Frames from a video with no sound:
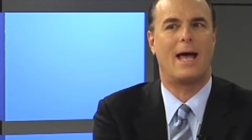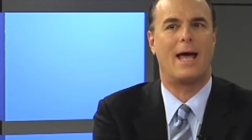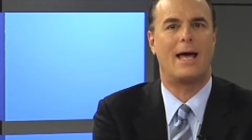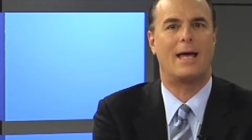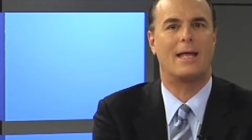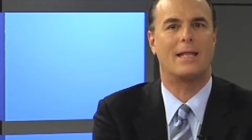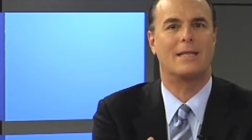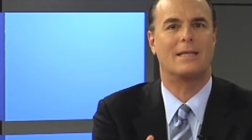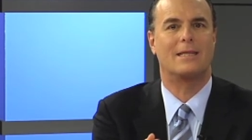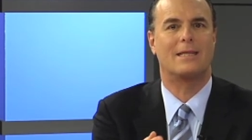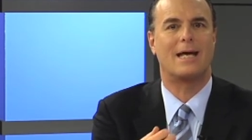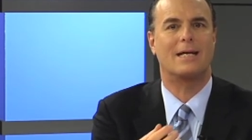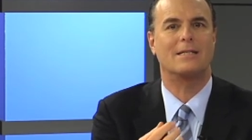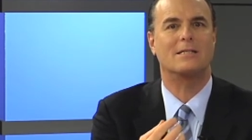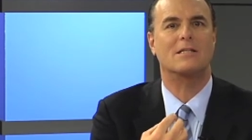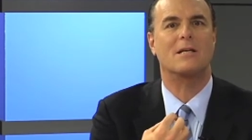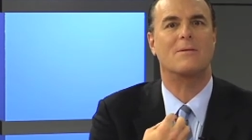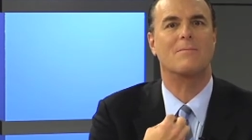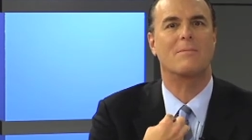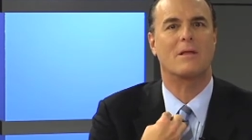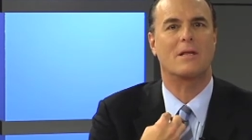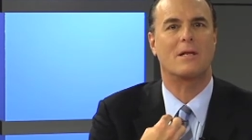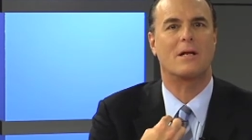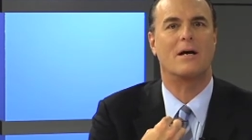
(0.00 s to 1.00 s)
And that's
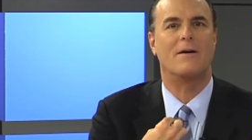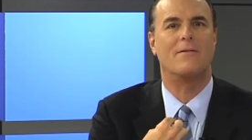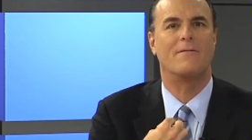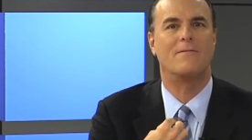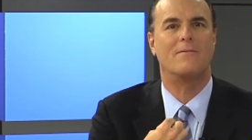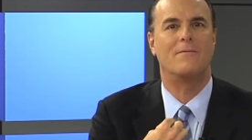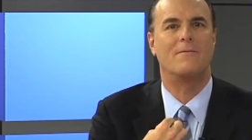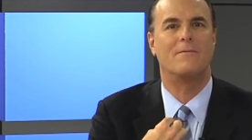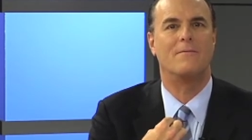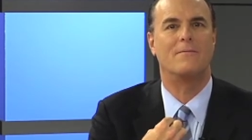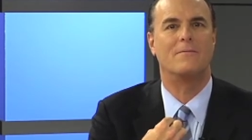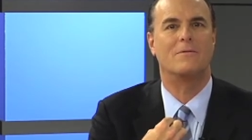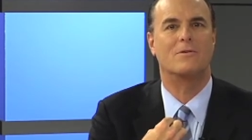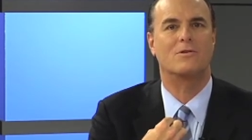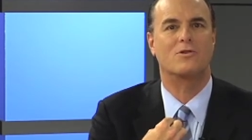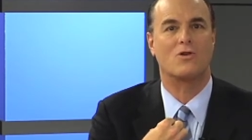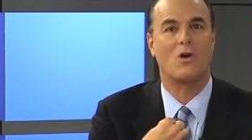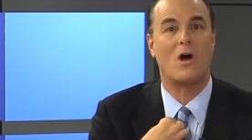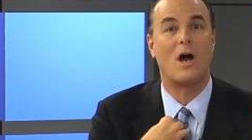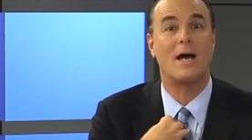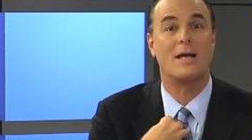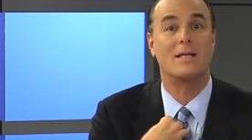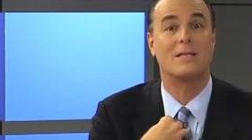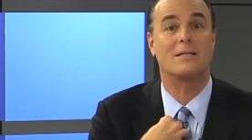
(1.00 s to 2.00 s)
something that I've
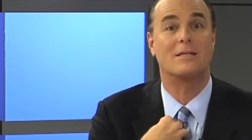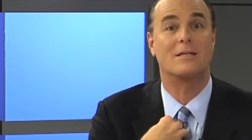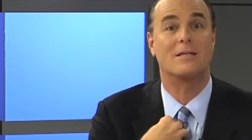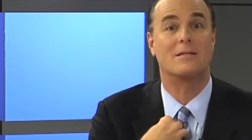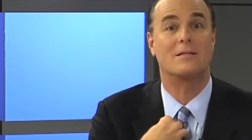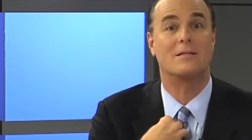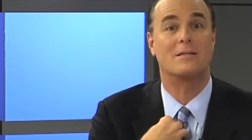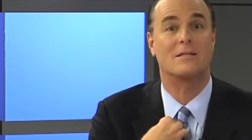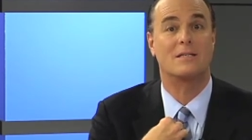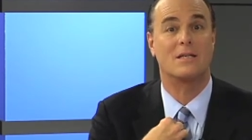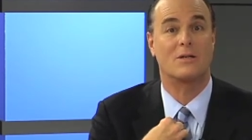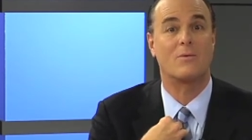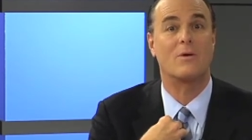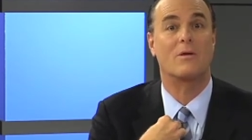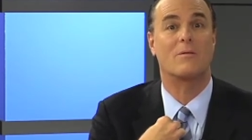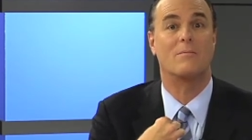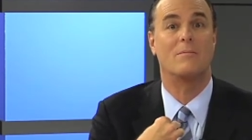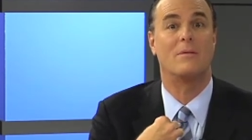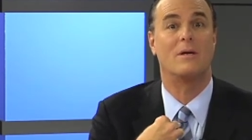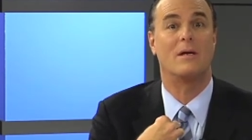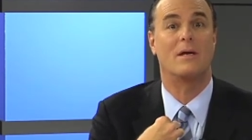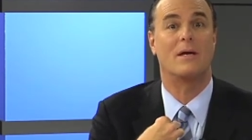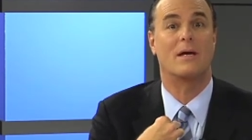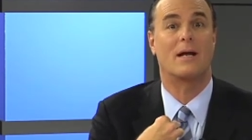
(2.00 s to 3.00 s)
tried to stick with
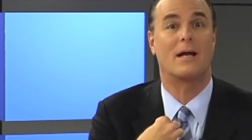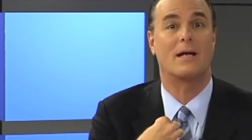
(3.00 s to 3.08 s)
me,